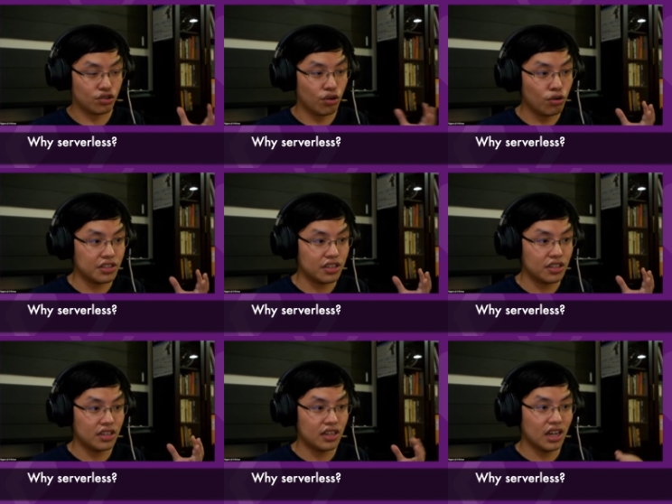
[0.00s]
code
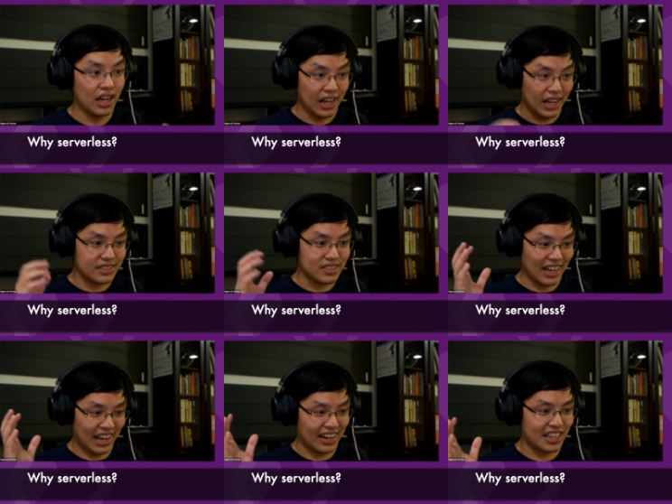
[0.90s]

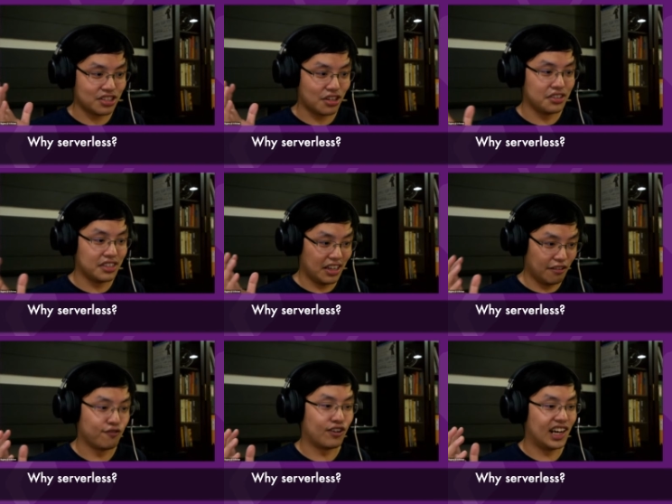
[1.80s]
and less on the infra.